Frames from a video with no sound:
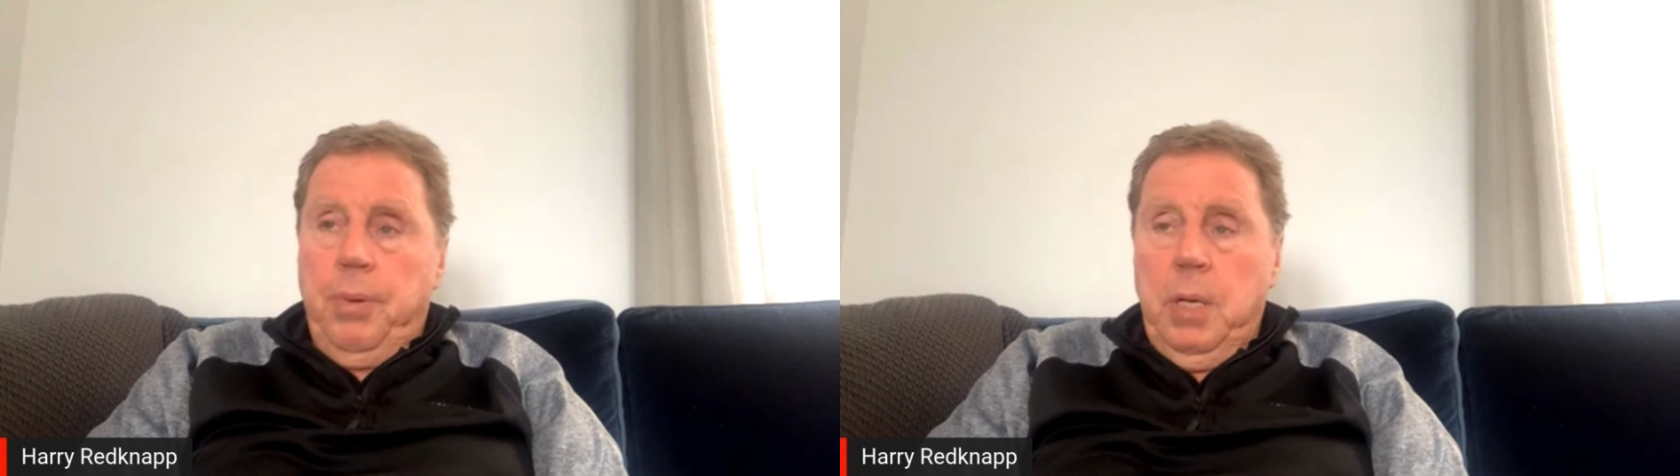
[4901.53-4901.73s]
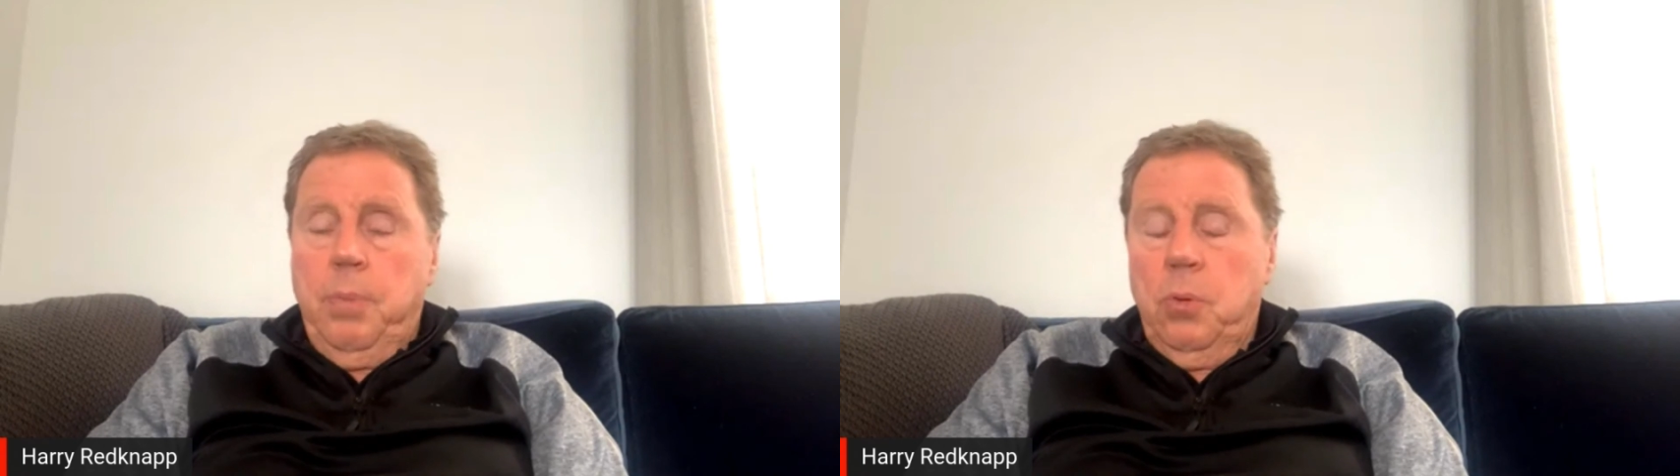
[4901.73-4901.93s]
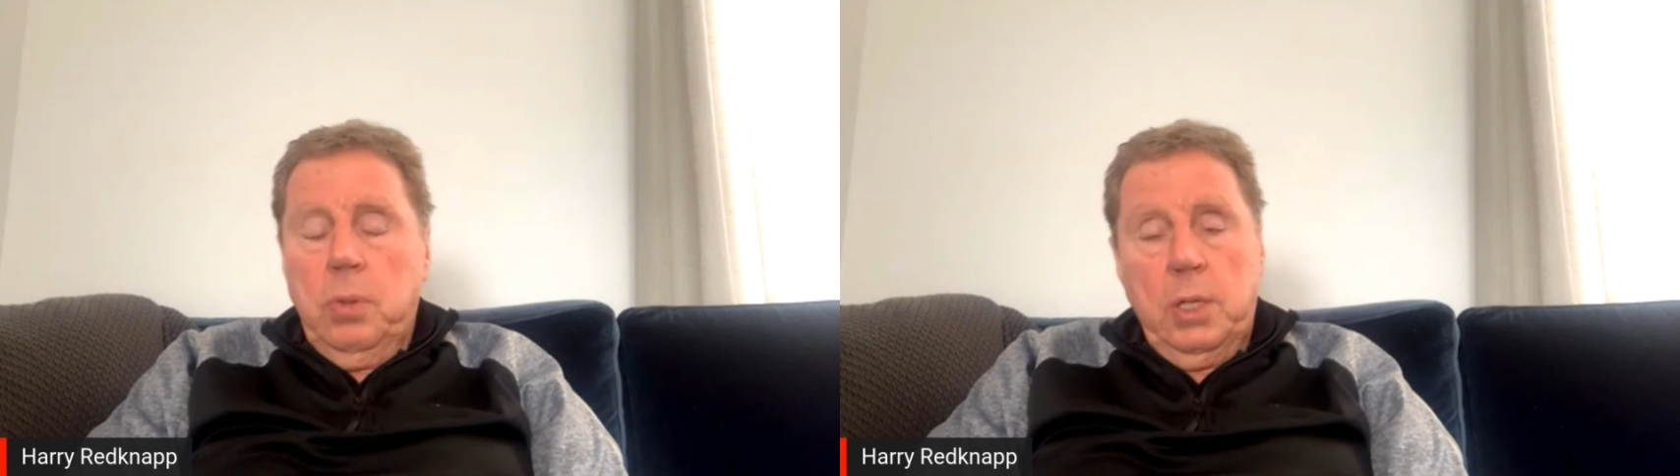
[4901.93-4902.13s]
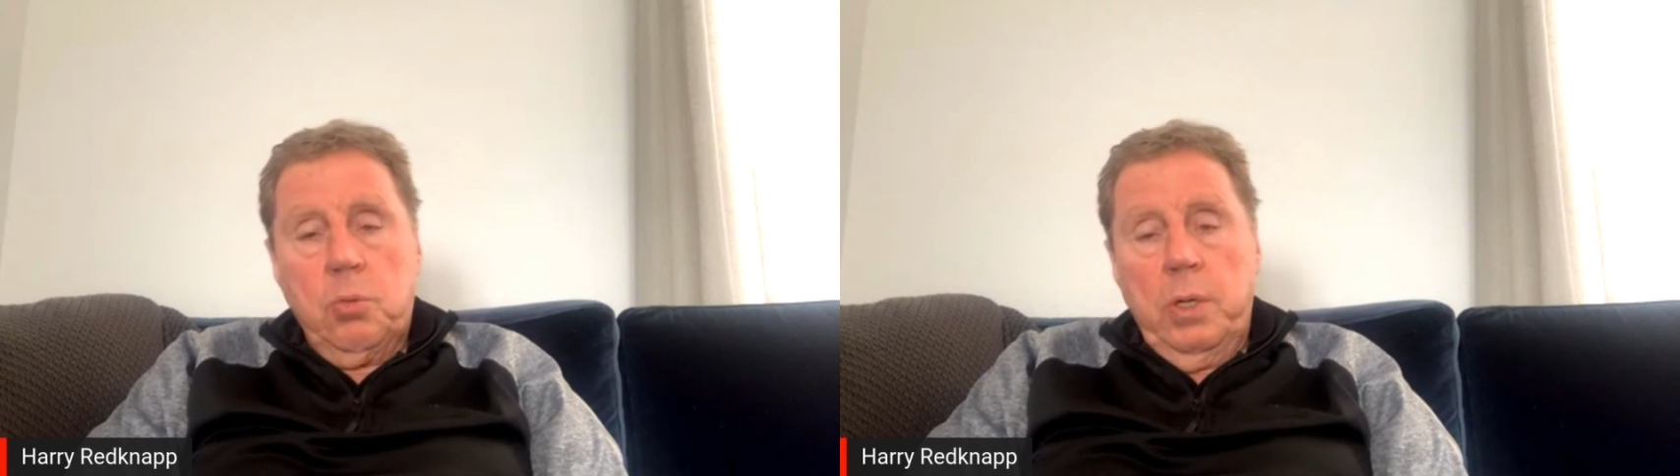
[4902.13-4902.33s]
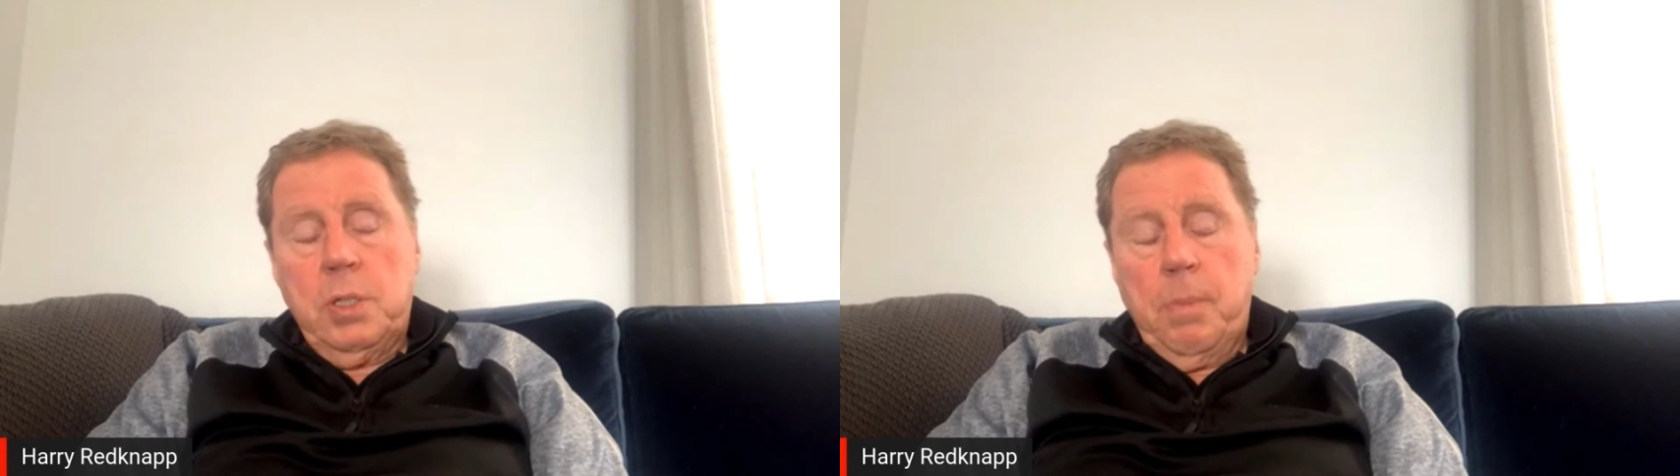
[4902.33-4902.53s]
people. That's
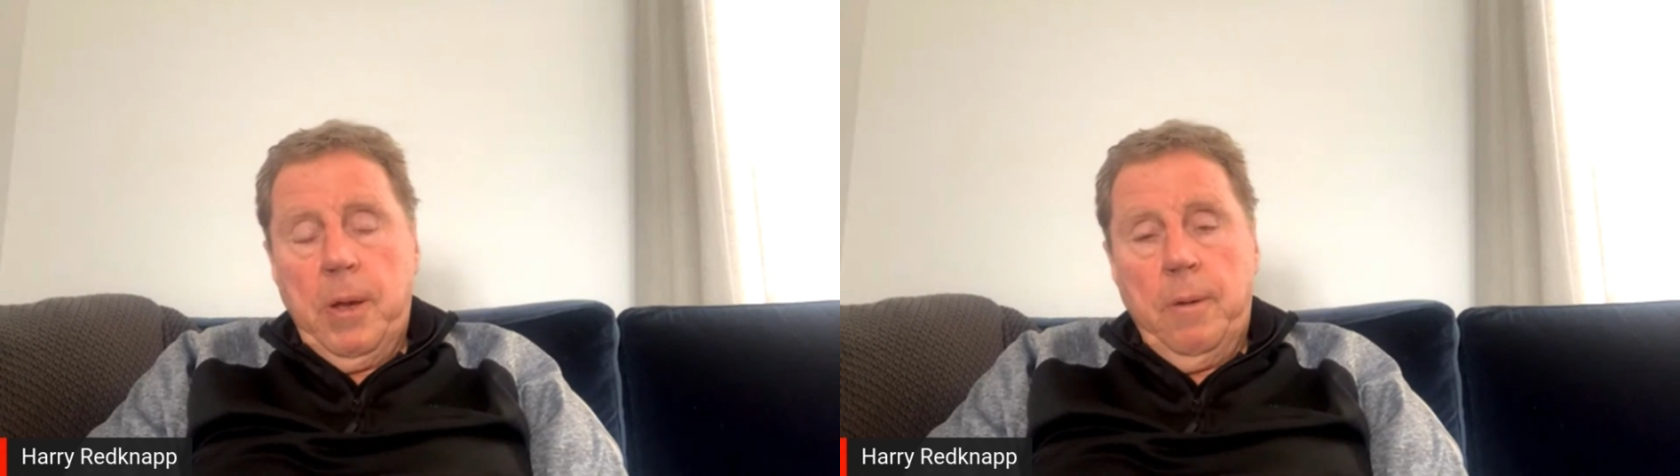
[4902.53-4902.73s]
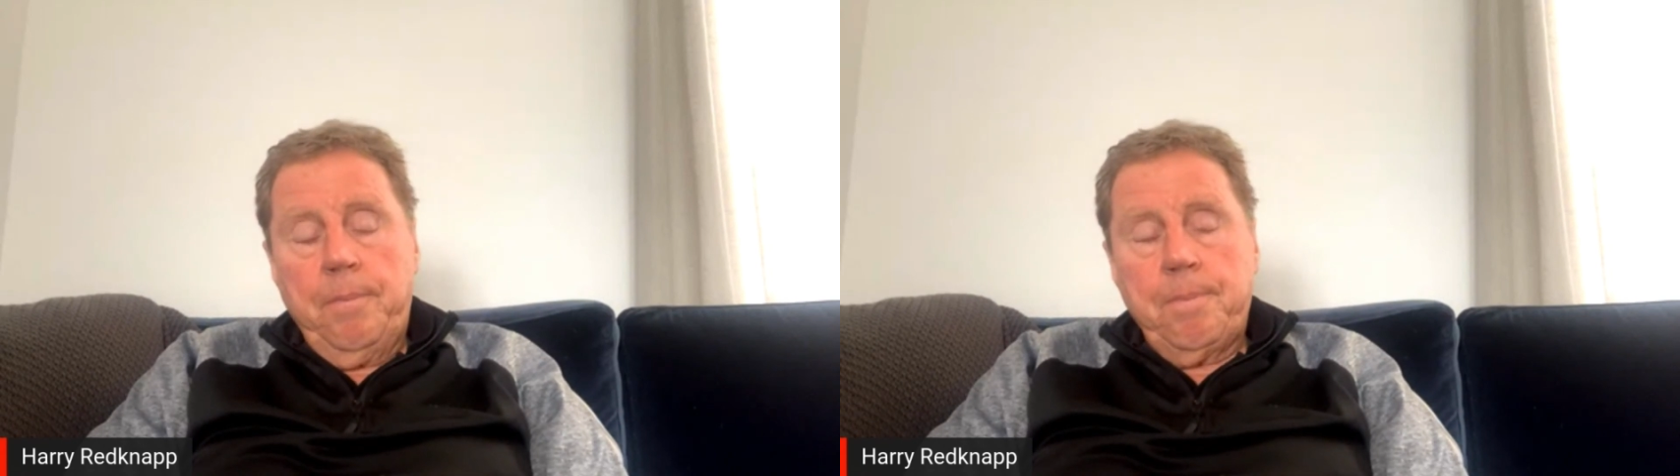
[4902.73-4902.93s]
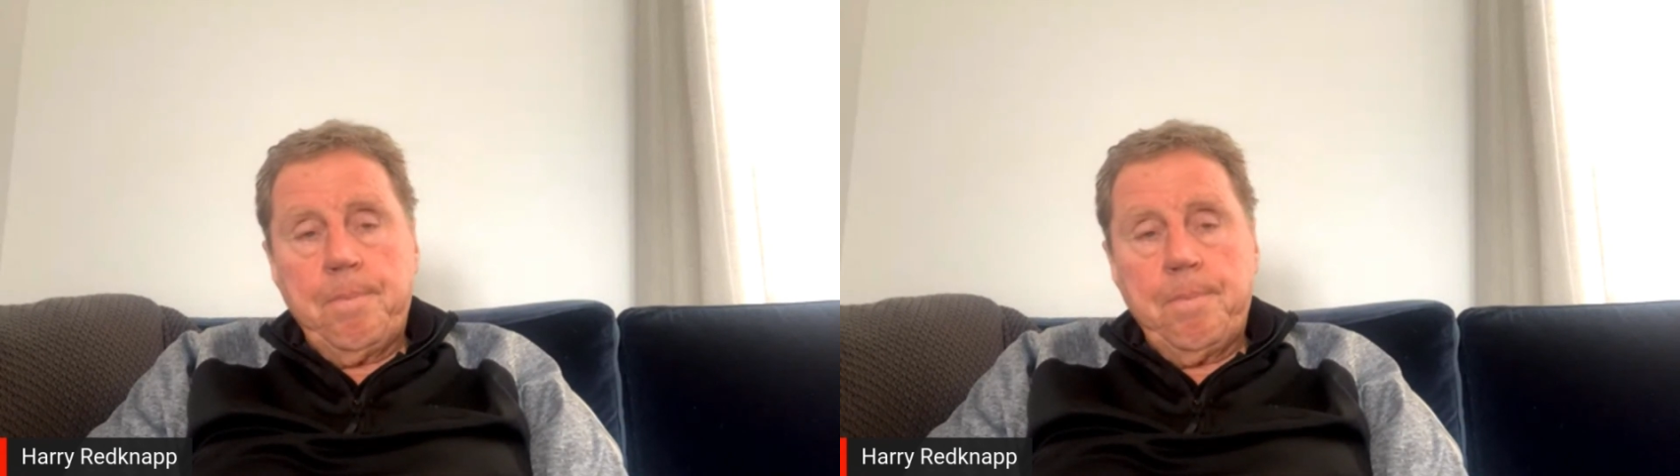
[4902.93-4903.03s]
what it's about.